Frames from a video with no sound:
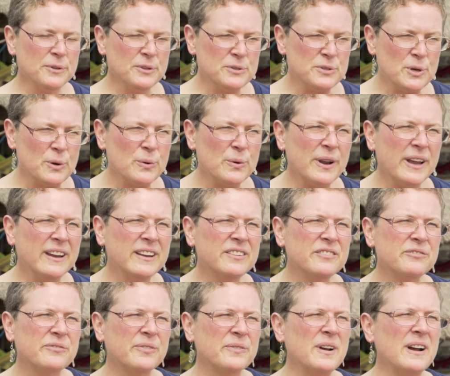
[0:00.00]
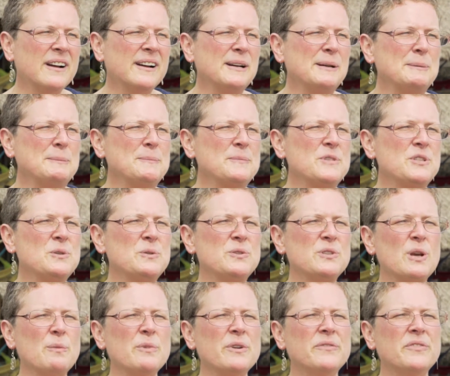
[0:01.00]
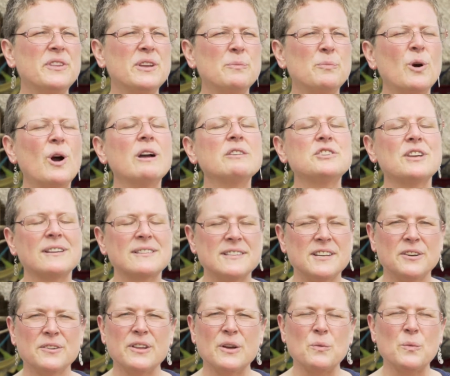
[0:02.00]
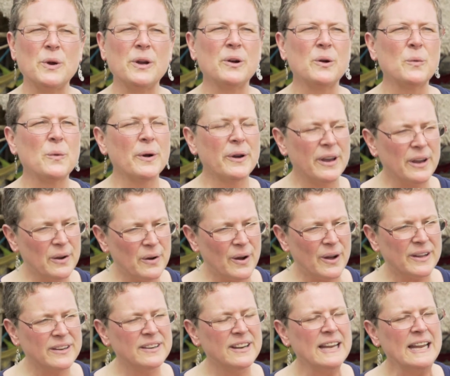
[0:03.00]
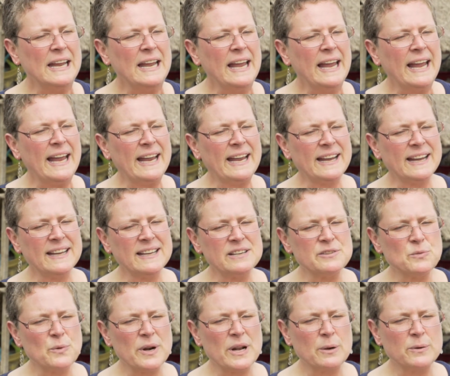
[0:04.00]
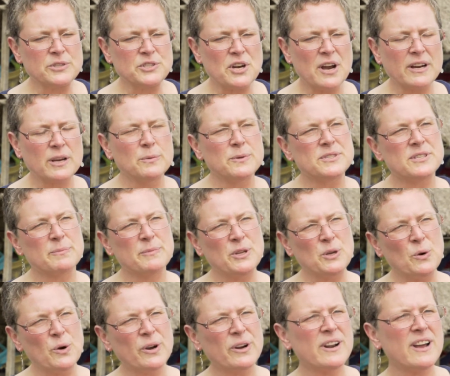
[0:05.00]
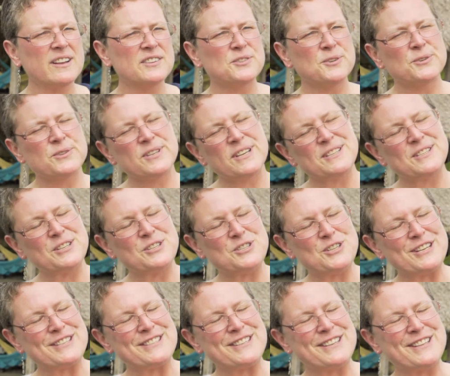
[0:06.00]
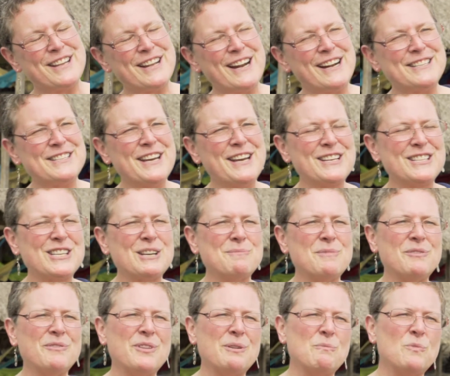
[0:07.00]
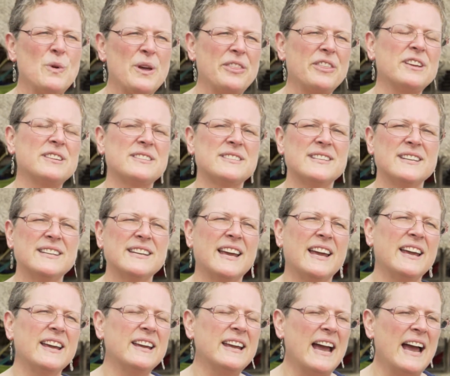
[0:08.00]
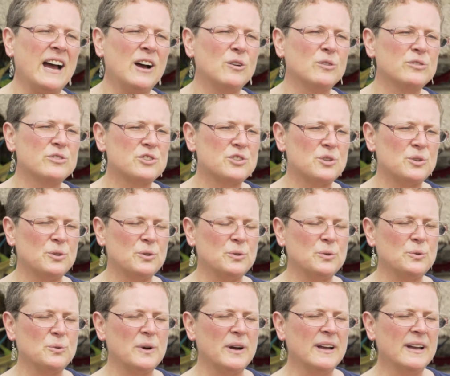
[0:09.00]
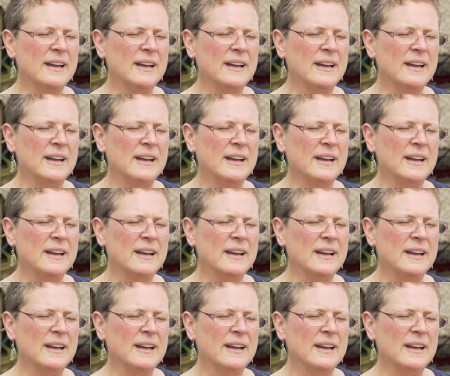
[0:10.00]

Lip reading: to donate to some of the projects here that we are working on. And when I was talking with some of the organizers, they suggested that I take some of them with us today out to